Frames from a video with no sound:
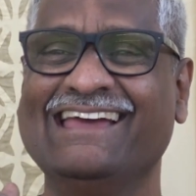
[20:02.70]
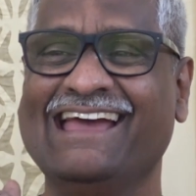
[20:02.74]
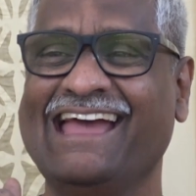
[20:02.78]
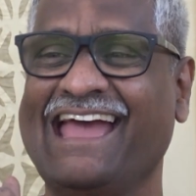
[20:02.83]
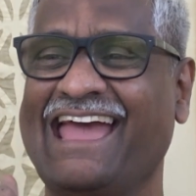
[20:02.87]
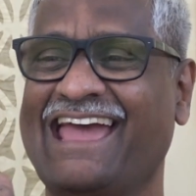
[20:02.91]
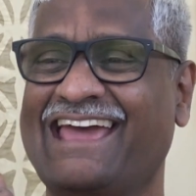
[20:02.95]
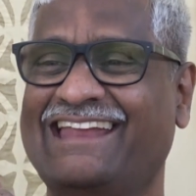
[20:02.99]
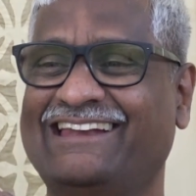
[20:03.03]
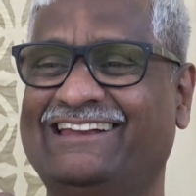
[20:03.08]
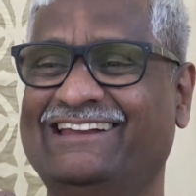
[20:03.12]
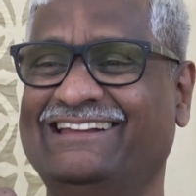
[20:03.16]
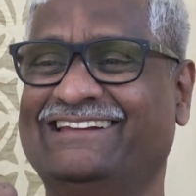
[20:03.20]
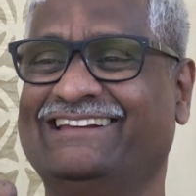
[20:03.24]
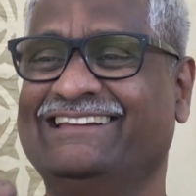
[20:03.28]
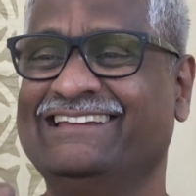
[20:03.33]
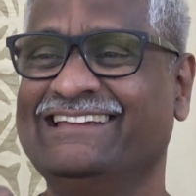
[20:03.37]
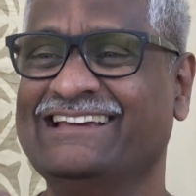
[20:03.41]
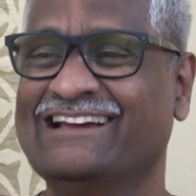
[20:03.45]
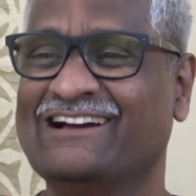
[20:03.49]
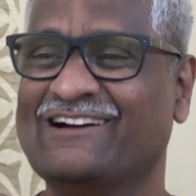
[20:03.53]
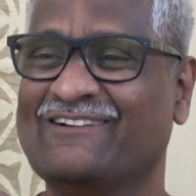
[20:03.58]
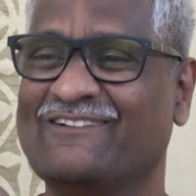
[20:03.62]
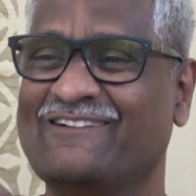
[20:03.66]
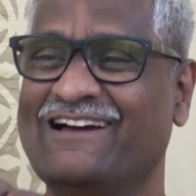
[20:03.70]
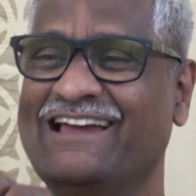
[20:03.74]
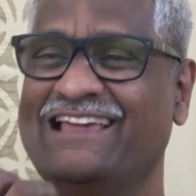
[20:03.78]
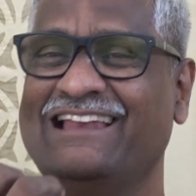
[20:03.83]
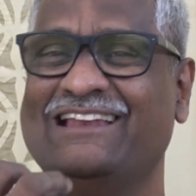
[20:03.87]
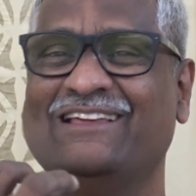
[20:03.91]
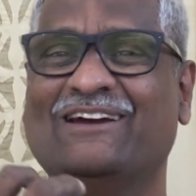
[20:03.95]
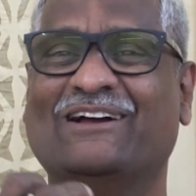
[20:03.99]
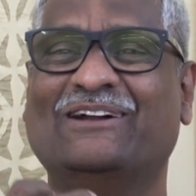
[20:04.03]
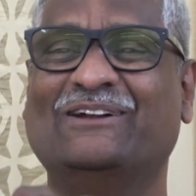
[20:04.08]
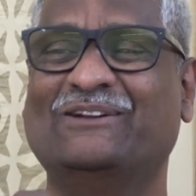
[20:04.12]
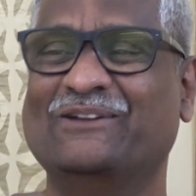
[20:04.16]
And while
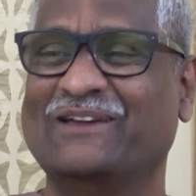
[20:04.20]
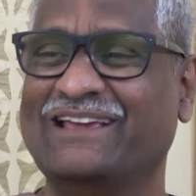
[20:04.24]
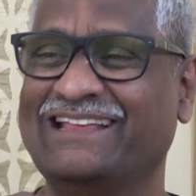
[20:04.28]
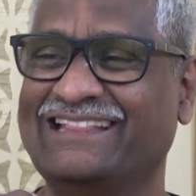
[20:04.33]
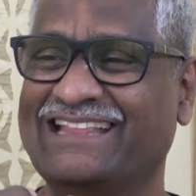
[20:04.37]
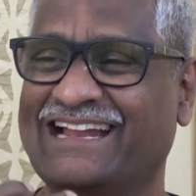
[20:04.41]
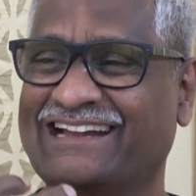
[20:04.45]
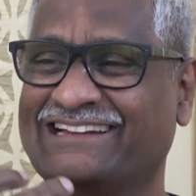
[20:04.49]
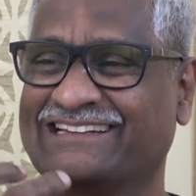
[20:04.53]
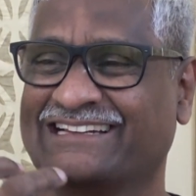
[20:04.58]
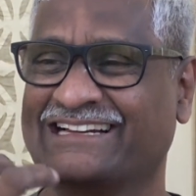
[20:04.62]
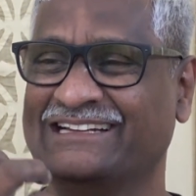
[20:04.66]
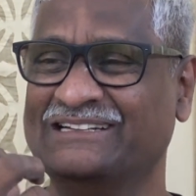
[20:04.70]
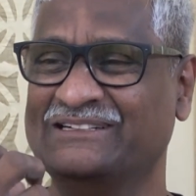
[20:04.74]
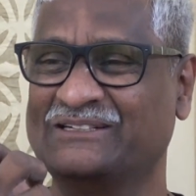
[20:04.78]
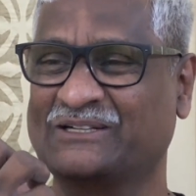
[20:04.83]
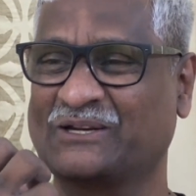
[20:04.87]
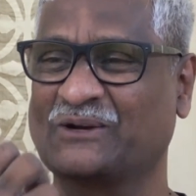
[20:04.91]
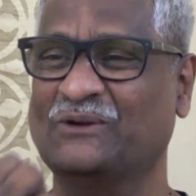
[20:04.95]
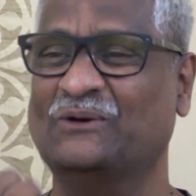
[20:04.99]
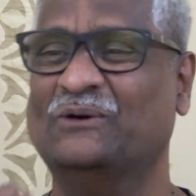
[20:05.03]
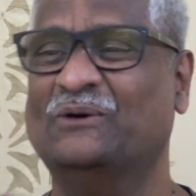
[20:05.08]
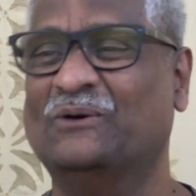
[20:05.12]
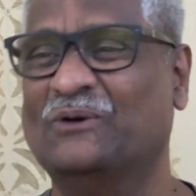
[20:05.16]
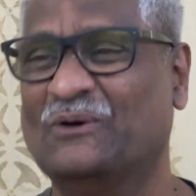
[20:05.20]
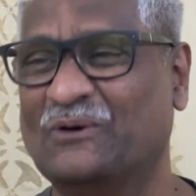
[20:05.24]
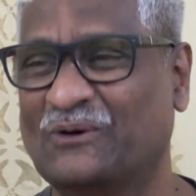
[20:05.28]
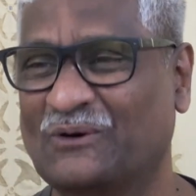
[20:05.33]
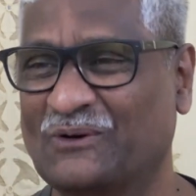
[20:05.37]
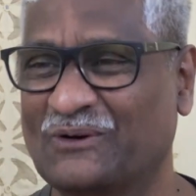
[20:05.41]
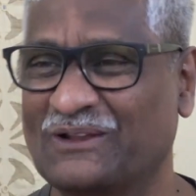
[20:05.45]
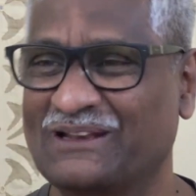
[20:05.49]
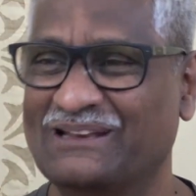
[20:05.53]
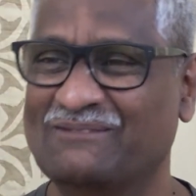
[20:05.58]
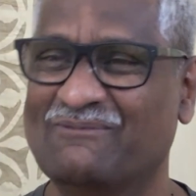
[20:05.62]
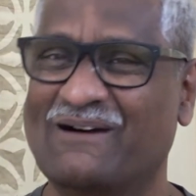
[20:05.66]
you are doing that
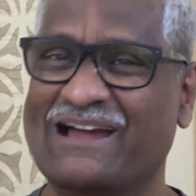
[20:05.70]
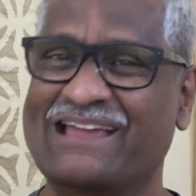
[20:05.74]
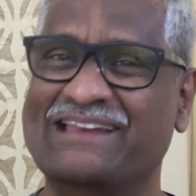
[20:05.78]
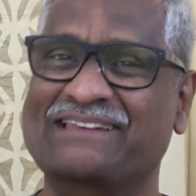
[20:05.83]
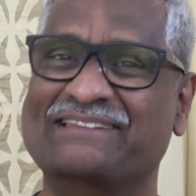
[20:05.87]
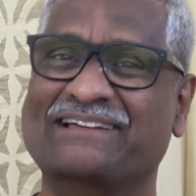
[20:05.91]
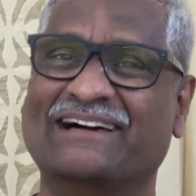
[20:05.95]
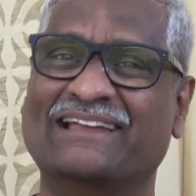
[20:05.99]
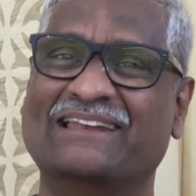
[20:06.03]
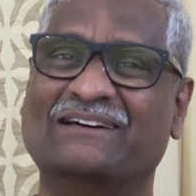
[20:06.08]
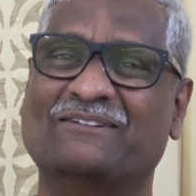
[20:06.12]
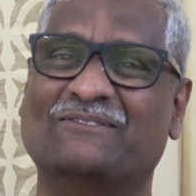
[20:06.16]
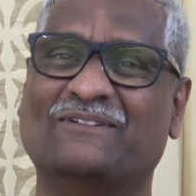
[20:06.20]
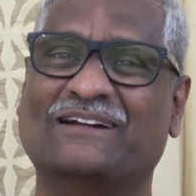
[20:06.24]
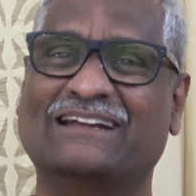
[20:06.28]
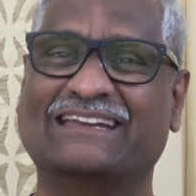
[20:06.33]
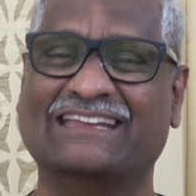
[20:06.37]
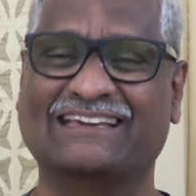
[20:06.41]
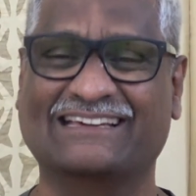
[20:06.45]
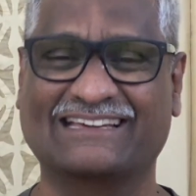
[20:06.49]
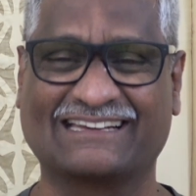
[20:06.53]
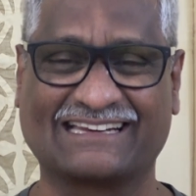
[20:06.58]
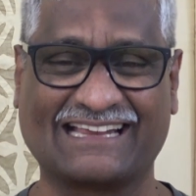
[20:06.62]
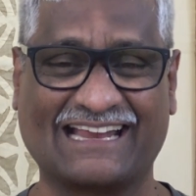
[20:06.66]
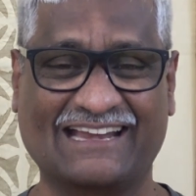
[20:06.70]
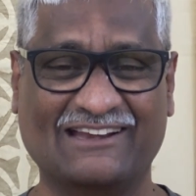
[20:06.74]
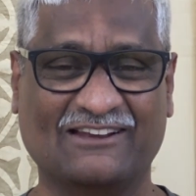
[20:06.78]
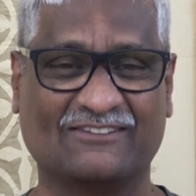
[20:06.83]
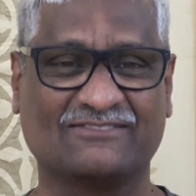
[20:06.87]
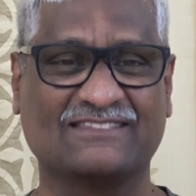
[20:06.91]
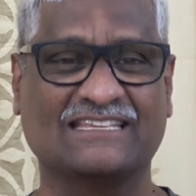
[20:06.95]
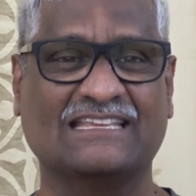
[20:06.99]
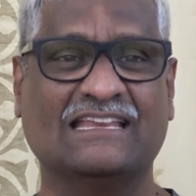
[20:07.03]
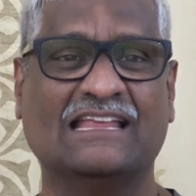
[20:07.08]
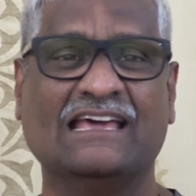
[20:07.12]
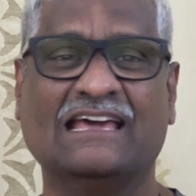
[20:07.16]
control by Nana Patekar kind of
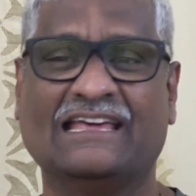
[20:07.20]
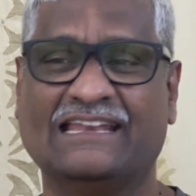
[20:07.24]
thing,